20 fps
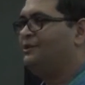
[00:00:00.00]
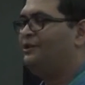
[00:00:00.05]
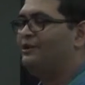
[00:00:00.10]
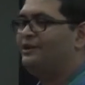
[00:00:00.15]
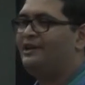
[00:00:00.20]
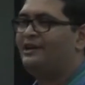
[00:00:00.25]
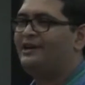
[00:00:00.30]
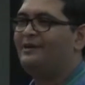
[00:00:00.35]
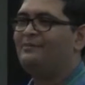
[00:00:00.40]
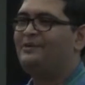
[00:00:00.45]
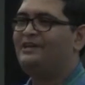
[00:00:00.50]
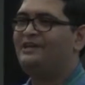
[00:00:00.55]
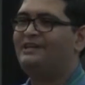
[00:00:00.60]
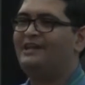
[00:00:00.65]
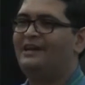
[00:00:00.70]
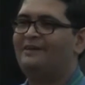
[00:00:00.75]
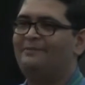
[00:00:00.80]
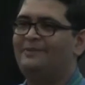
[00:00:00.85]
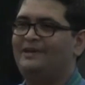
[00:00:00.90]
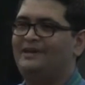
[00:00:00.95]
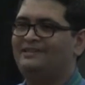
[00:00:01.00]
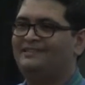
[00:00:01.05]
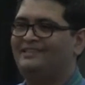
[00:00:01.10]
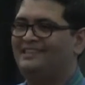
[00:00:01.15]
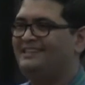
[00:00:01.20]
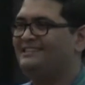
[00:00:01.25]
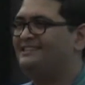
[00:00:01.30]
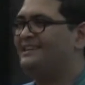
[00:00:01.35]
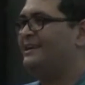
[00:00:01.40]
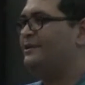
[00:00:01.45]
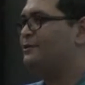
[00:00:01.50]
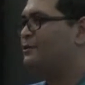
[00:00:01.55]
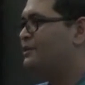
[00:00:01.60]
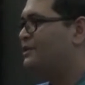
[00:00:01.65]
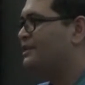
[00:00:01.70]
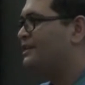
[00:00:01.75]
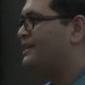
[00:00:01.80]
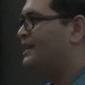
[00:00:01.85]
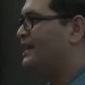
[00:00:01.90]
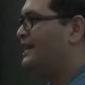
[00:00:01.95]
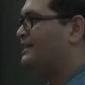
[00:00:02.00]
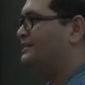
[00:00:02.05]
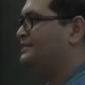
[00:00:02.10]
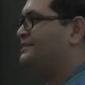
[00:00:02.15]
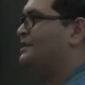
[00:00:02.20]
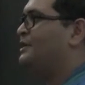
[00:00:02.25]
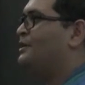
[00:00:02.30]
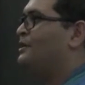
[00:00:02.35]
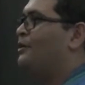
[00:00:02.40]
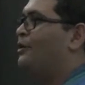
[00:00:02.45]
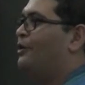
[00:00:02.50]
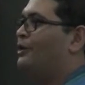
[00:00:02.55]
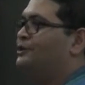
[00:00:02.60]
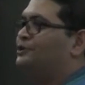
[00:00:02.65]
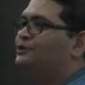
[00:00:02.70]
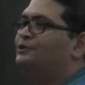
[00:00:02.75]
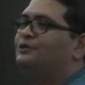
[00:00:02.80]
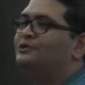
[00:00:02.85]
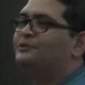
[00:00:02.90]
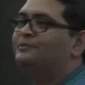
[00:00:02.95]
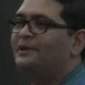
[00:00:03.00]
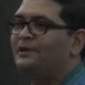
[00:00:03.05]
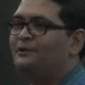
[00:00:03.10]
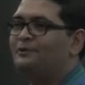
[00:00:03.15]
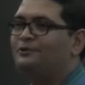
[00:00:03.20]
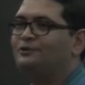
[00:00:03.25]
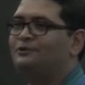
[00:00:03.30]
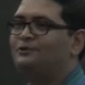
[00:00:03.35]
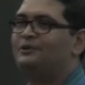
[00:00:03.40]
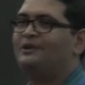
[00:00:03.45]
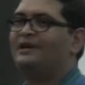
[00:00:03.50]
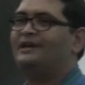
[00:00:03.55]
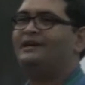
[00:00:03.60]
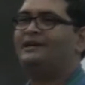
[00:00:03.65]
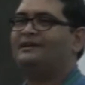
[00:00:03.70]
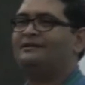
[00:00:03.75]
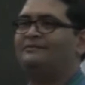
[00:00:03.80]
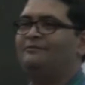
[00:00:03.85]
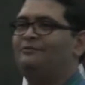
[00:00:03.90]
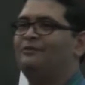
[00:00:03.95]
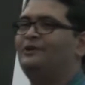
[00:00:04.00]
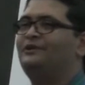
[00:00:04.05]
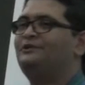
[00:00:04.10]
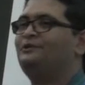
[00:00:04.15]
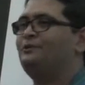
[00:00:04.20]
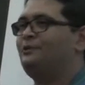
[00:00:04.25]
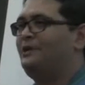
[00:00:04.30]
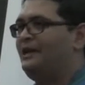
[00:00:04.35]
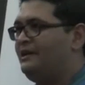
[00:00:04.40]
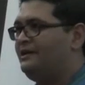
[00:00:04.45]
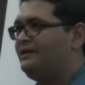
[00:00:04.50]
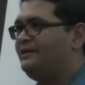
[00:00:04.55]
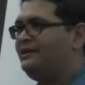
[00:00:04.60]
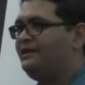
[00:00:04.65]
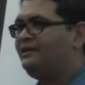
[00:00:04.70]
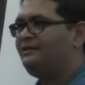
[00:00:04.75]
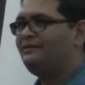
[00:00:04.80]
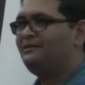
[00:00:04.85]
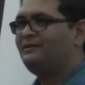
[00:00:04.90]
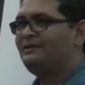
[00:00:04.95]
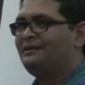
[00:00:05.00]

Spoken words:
or the company that makes things like Google Glass or shoots balloons to connect the world through internet.